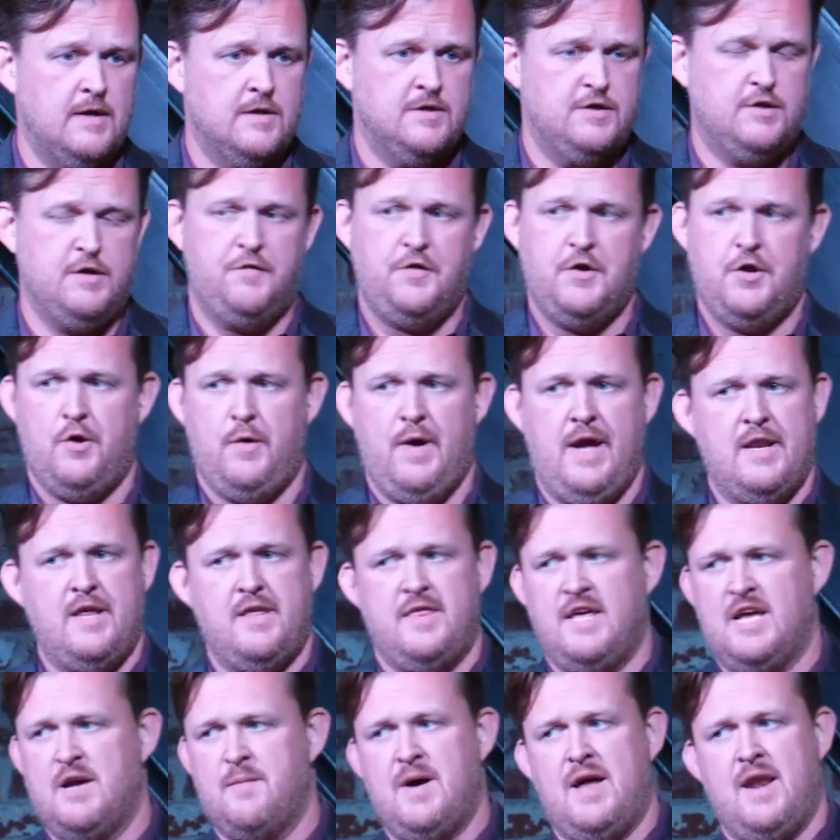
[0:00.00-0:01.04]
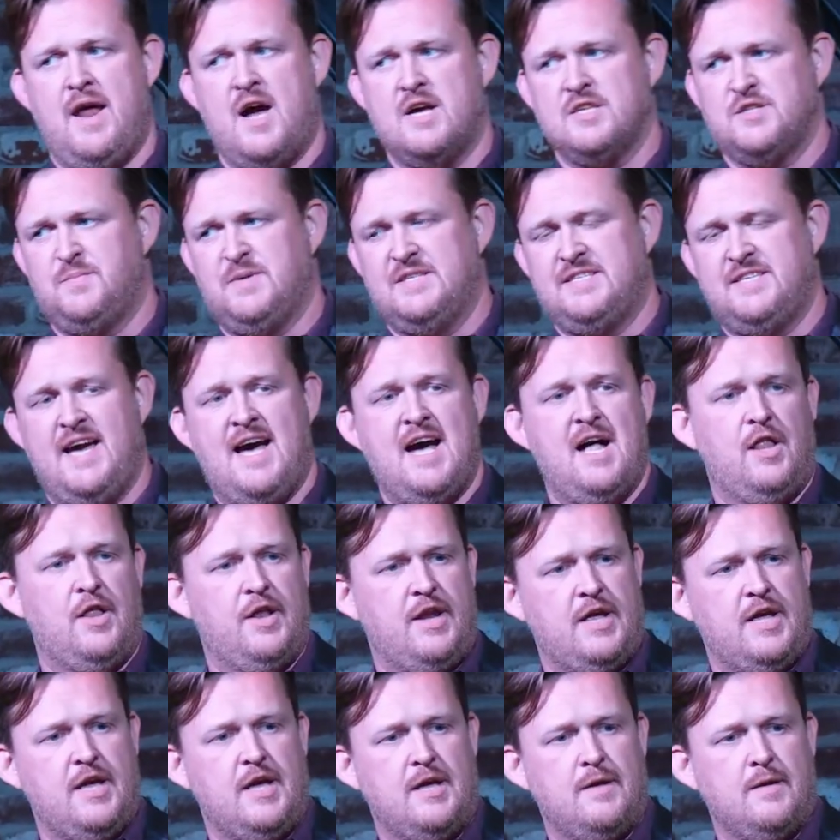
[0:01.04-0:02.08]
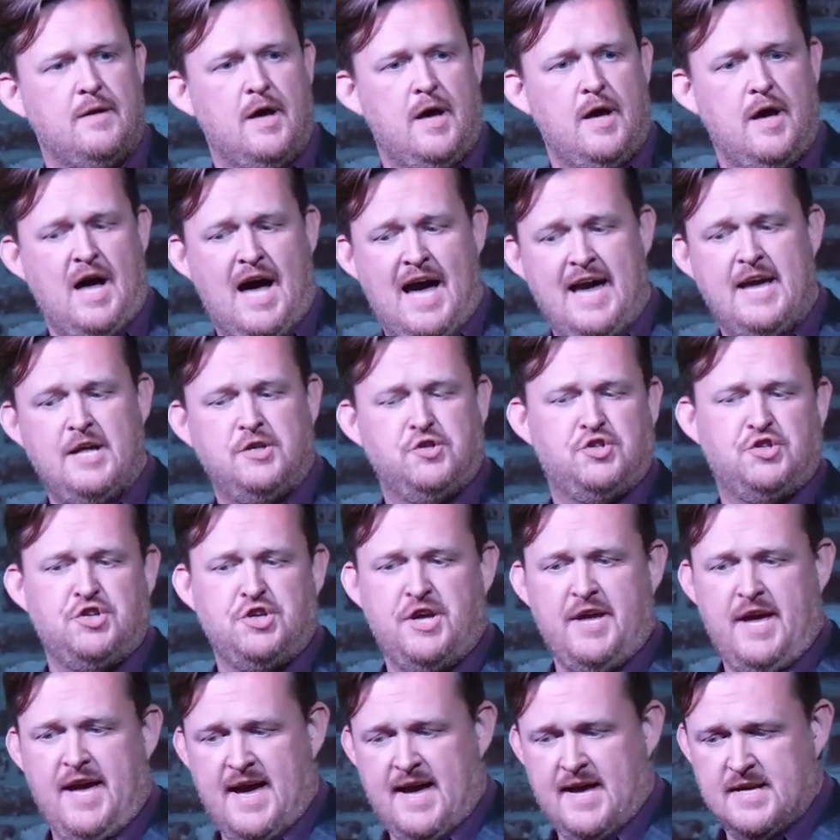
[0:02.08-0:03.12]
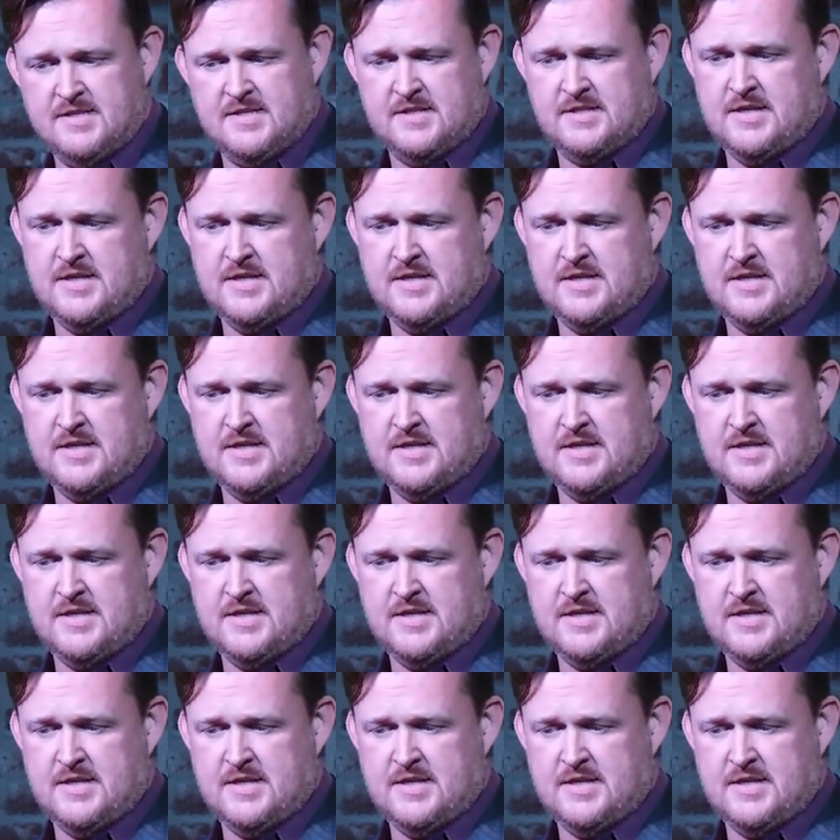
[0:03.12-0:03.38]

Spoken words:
So if you know anything about hospitality, IHG had